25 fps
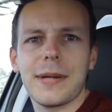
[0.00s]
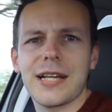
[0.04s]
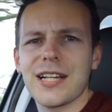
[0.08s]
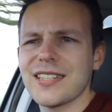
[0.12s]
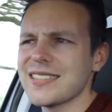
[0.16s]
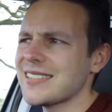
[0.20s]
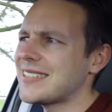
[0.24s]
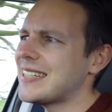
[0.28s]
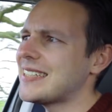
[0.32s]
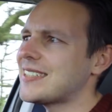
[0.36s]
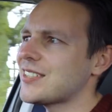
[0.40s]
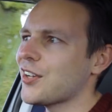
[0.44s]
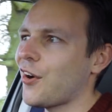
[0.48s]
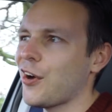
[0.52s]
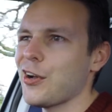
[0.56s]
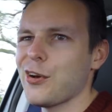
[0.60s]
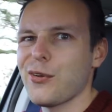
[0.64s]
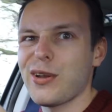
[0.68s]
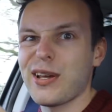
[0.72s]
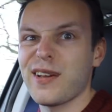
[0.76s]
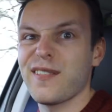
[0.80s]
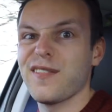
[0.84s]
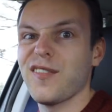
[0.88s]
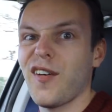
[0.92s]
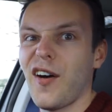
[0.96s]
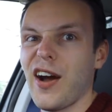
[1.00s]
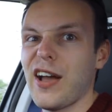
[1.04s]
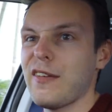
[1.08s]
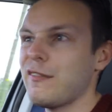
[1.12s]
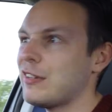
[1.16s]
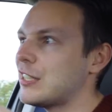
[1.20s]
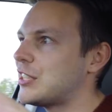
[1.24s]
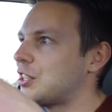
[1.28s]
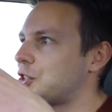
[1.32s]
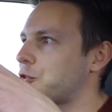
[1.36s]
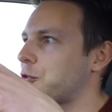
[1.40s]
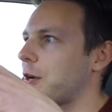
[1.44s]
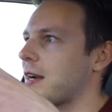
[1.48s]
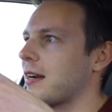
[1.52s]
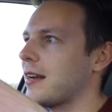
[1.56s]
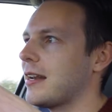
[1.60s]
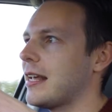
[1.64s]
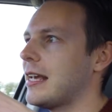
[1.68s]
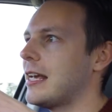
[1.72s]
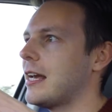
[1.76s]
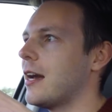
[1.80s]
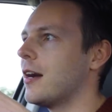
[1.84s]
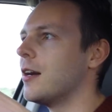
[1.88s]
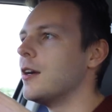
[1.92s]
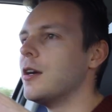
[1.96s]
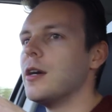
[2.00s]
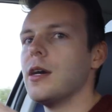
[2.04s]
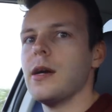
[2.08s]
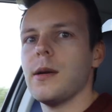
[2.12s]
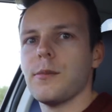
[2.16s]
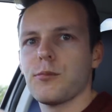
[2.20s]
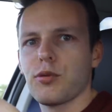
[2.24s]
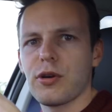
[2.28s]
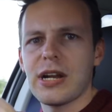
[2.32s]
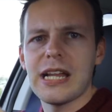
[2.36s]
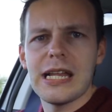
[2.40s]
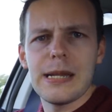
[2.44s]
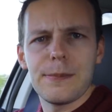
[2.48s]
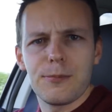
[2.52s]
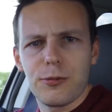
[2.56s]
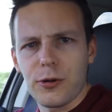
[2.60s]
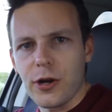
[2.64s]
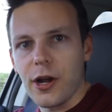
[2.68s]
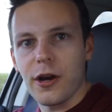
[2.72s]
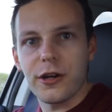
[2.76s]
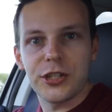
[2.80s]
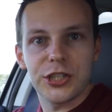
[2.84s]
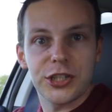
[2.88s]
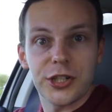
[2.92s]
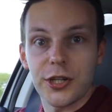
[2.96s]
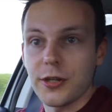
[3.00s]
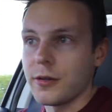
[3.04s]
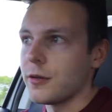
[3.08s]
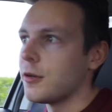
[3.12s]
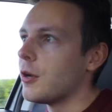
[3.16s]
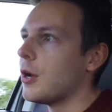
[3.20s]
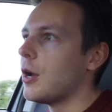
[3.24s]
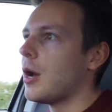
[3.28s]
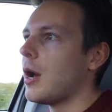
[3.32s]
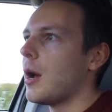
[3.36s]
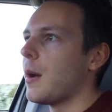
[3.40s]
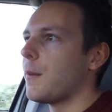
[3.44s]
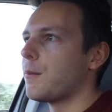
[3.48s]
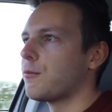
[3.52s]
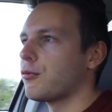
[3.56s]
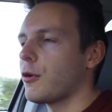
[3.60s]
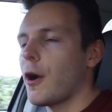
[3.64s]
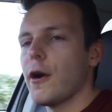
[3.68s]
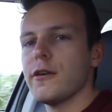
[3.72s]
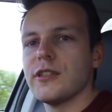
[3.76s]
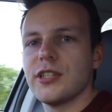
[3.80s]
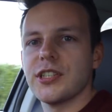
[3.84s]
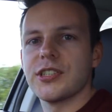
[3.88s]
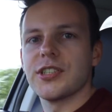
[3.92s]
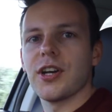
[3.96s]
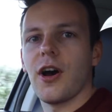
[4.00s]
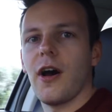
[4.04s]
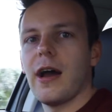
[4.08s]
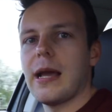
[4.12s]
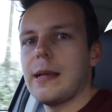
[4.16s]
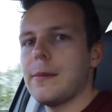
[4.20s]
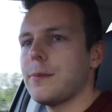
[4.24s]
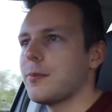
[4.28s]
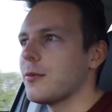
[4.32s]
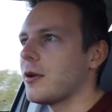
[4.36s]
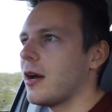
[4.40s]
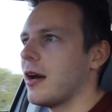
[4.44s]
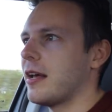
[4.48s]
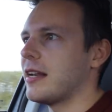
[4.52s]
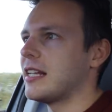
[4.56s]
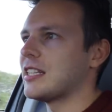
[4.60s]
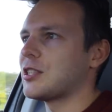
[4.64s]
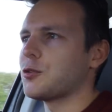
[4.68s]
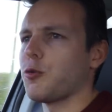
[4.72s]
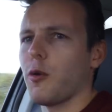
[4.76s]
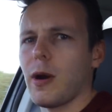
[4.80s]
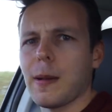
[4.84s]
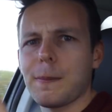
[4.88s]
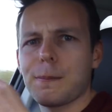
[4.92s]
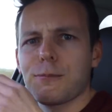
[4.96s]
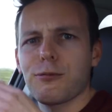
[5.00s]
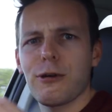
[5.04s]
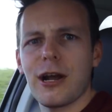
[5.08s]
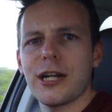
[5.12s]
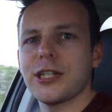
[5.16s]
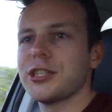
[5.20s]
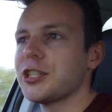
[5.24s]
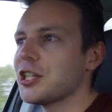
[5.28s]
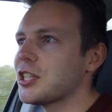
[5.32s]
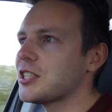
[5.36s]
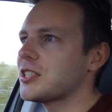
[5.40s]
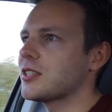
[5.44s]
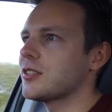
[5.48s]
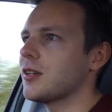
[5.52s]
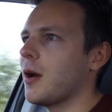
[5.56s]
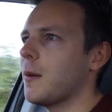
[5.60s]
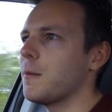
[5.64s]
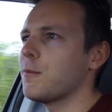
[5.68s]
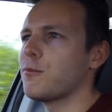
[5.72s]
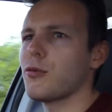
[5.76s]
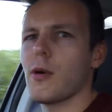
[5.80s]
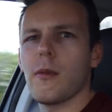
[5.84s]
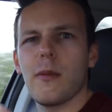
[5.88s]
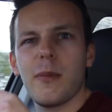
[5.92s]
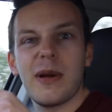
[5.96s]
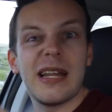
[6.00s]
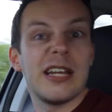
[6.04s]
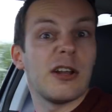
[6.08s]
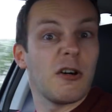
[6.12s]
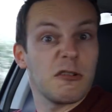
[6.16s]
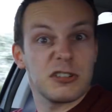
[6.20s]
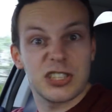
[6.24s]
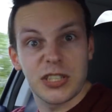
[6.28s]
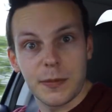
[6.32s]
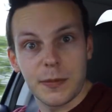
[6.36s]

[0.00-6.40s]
because this Ioniq 5 is strictly a pre-production prototype and it's quite precious, I'm probably not